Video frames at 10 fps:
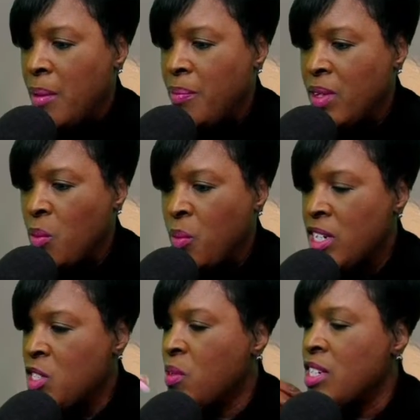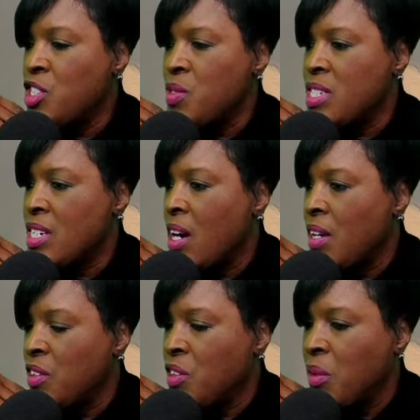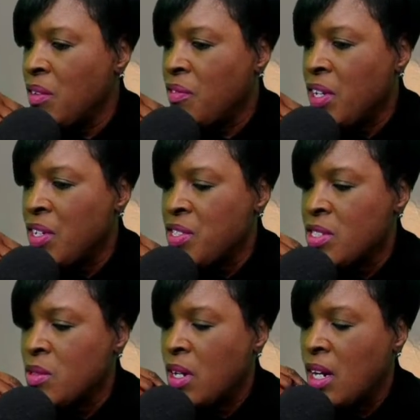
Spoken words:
Which one did you start doing first?